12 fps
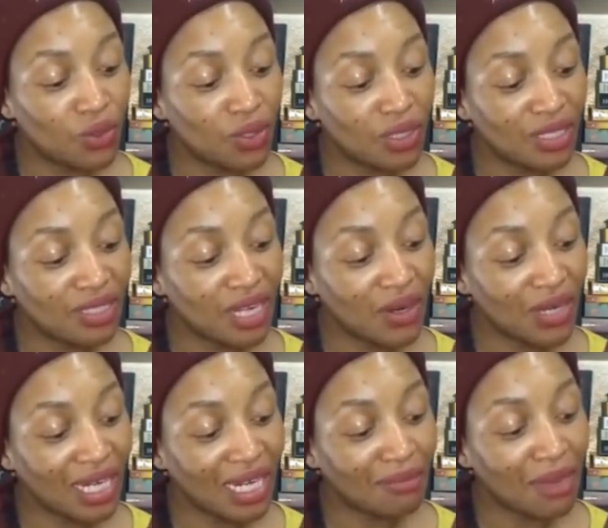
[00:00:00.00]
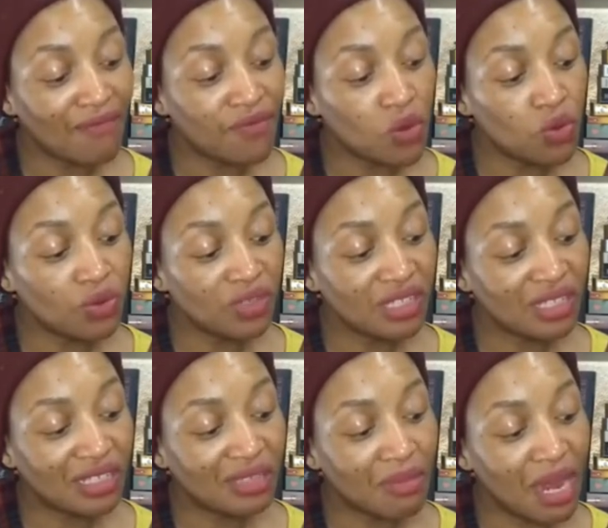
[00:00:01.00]
staring at my phone's
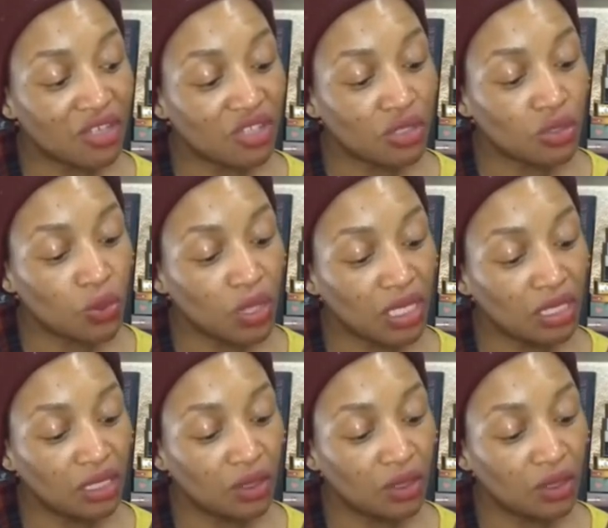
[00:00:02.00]
smashed screen,